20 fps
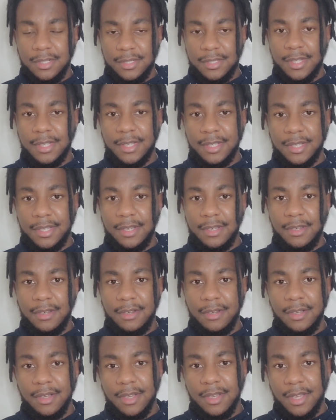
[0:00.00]
Take
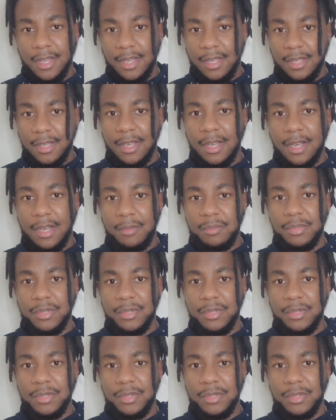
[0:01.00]
care and God